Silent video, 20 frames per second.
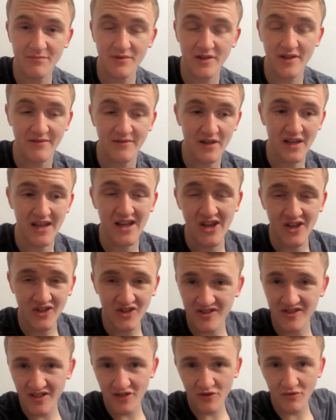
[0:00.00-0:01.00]
But yeah,
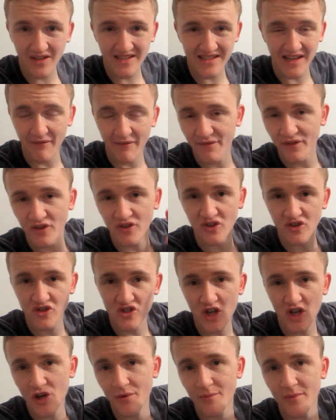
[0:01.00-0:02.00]
just telling you guys that I'm feeling
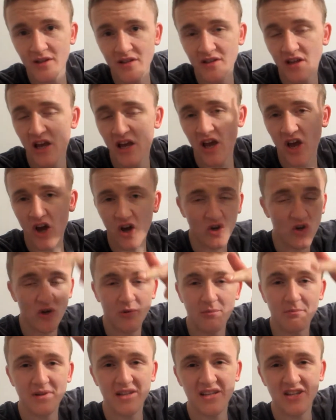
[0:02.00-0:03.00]
determined,
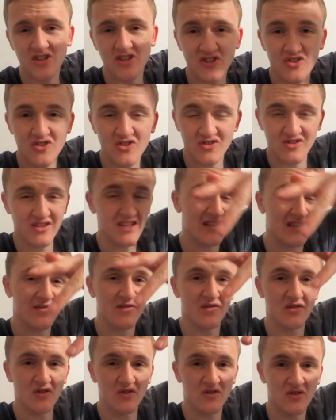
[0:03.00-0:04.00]
accomplished,
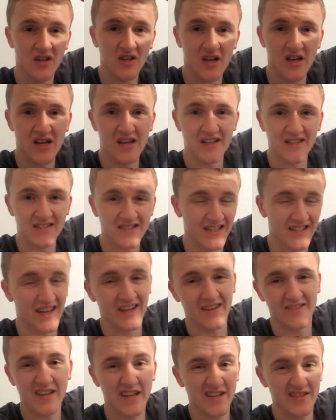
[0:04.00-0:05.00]
successful,
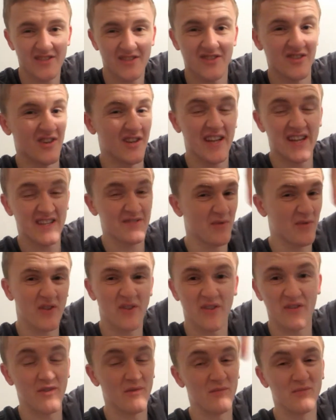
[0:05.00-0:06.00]
Yeah, that's sure. That's worth
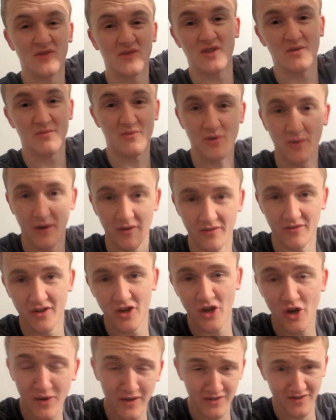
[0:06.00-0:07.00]
a thumbs up. Come on.
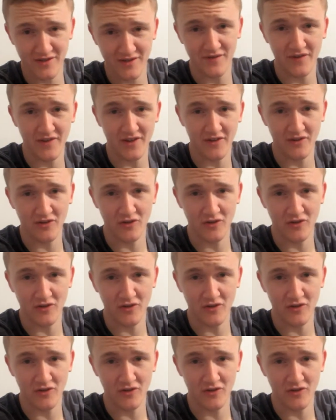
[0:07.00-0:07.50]
Who else is feeling?